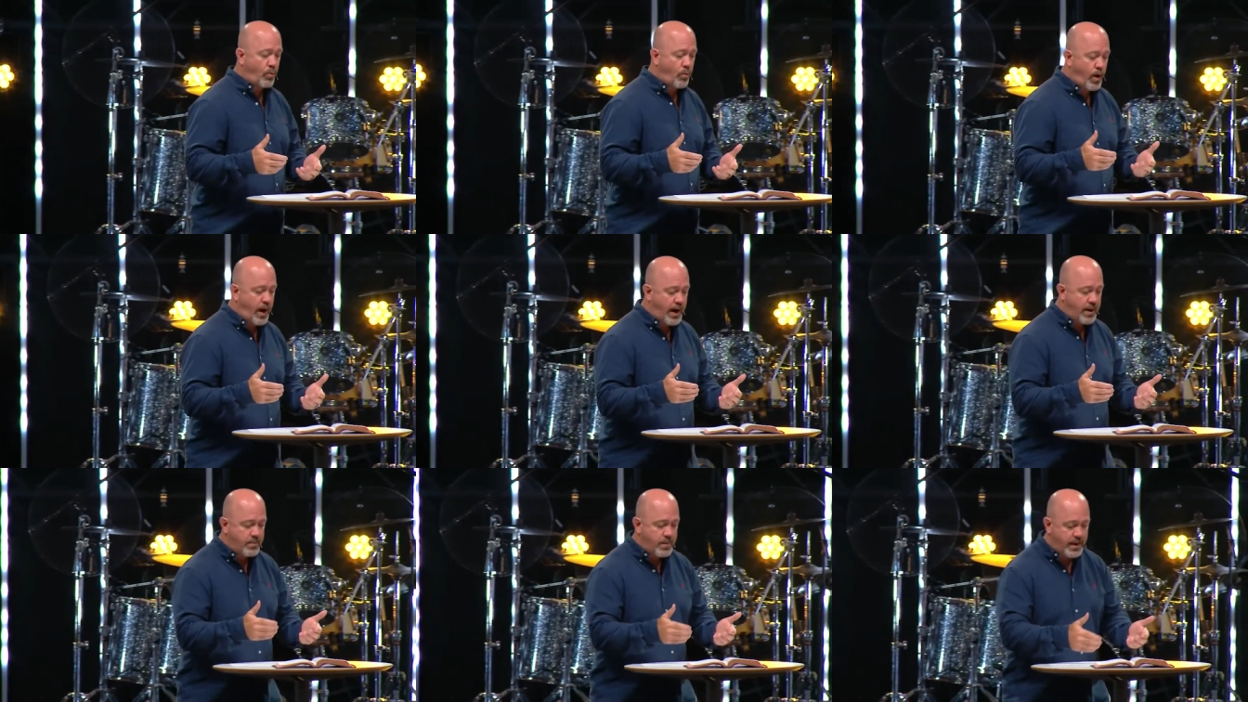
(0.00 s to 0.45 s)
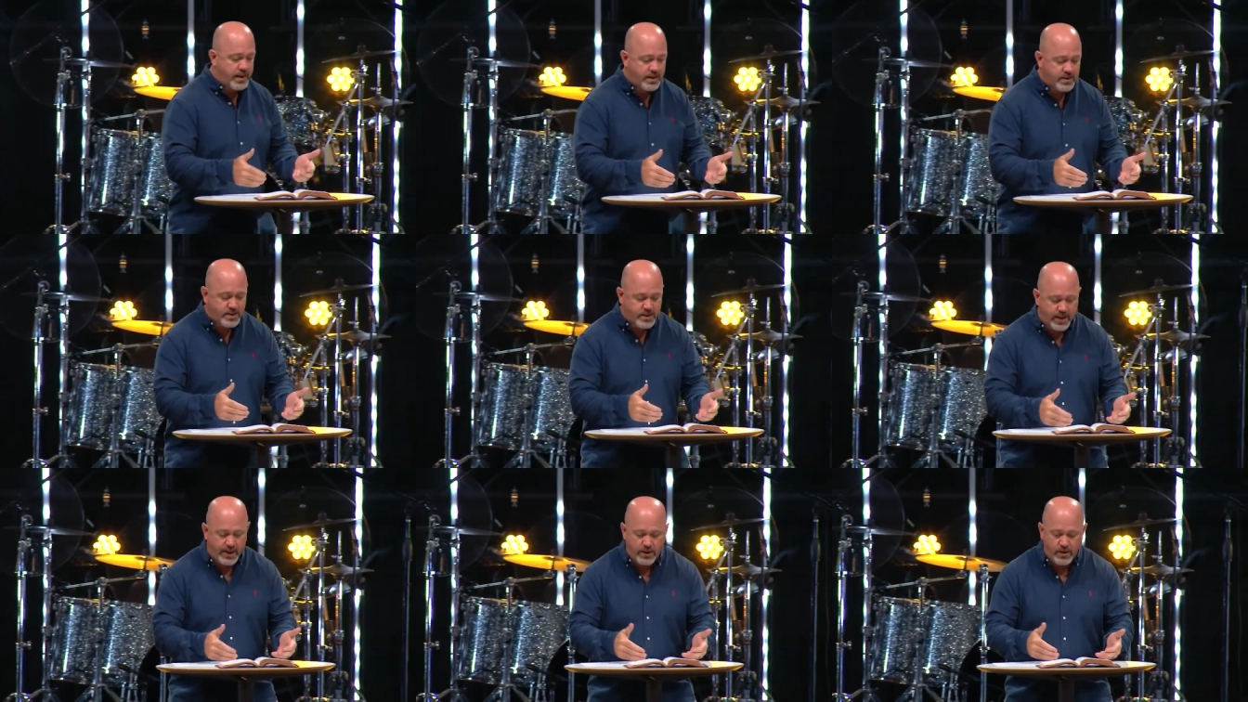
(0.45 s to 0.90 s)
Why?
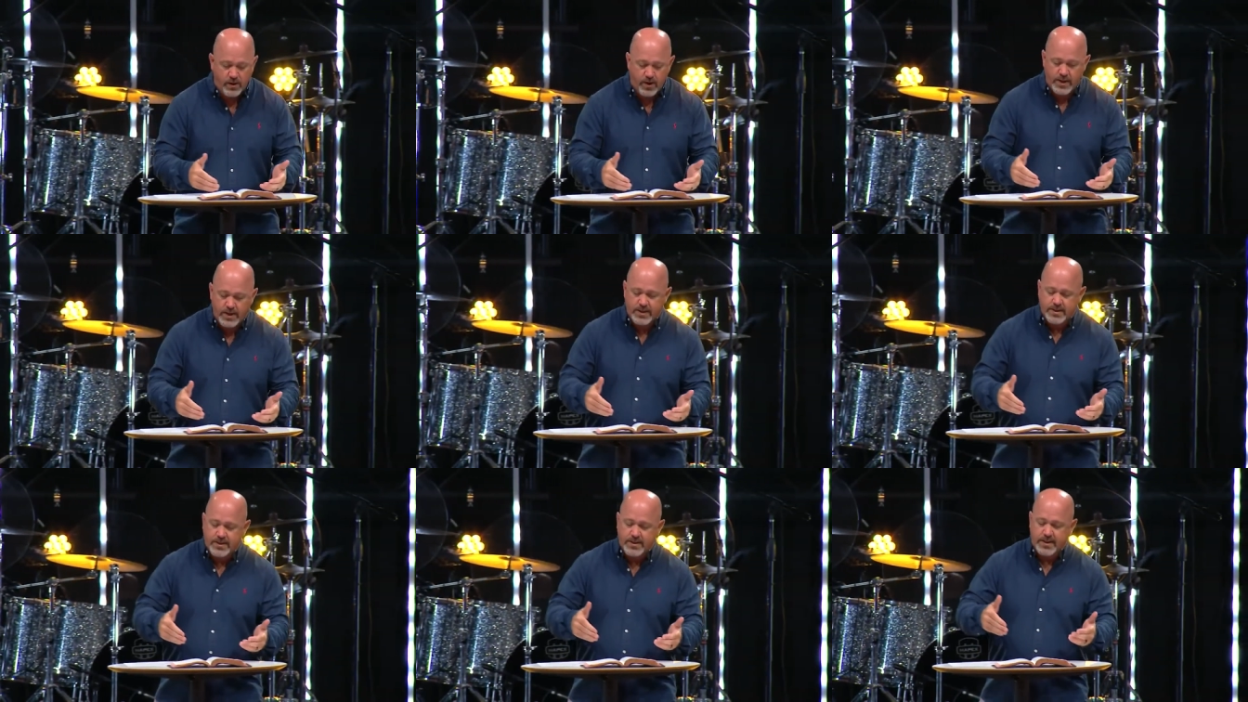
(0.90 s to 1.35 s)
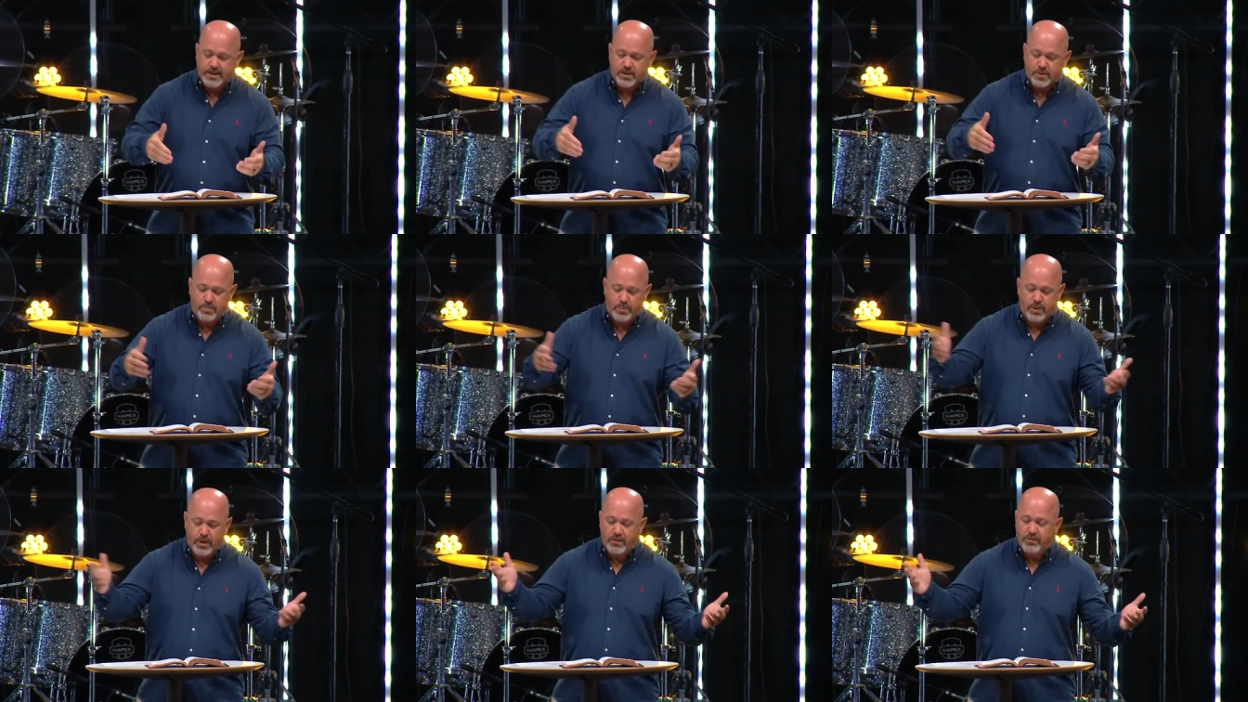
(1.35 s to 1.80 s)
Because later on it says,
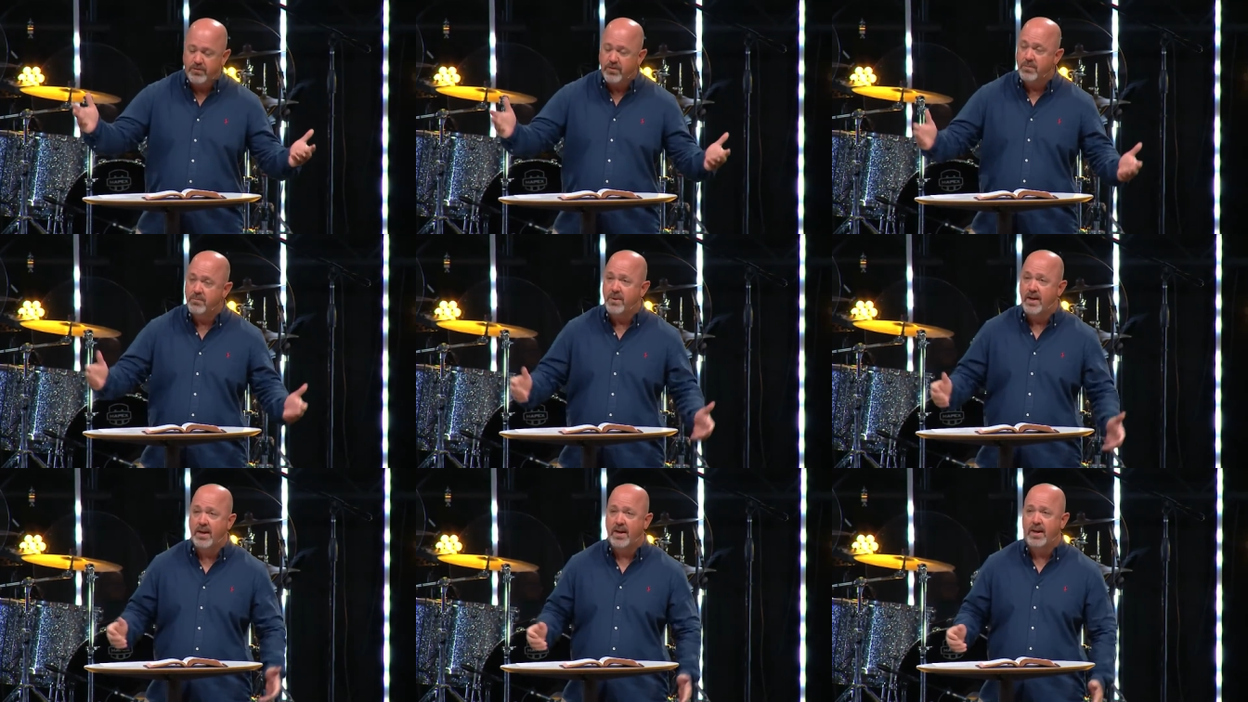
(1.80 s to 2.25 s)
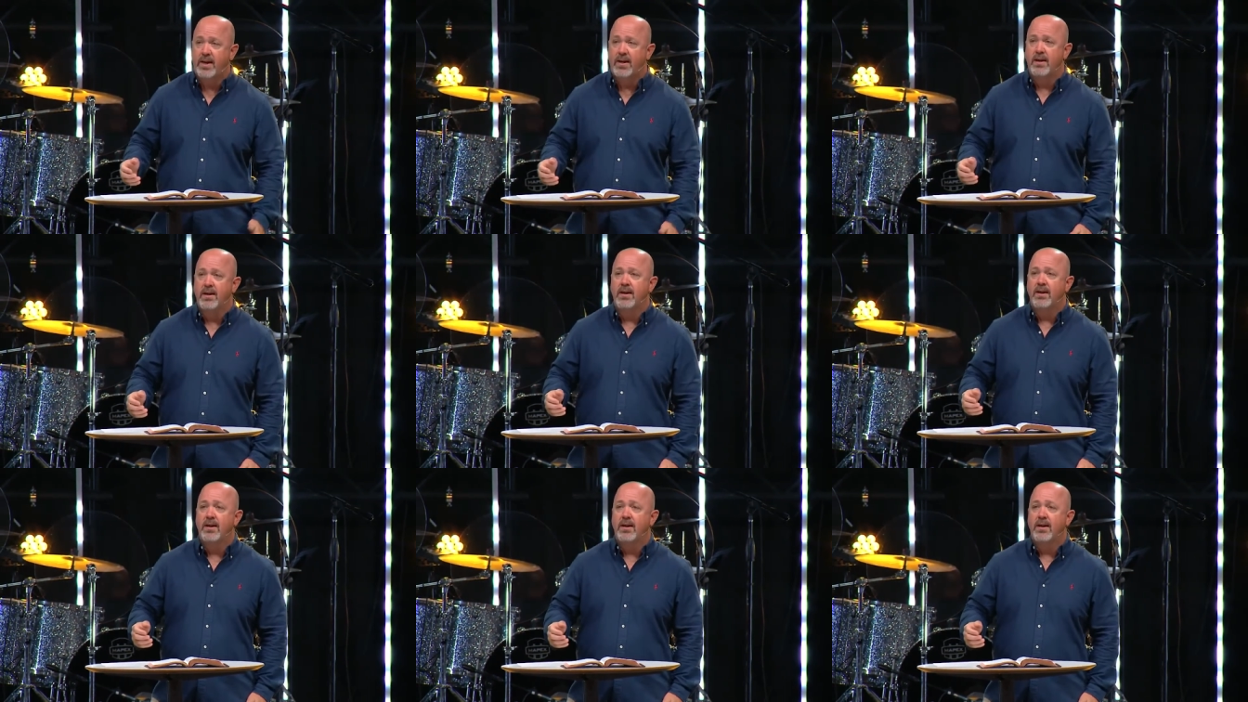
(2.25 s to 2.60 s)
apart from me,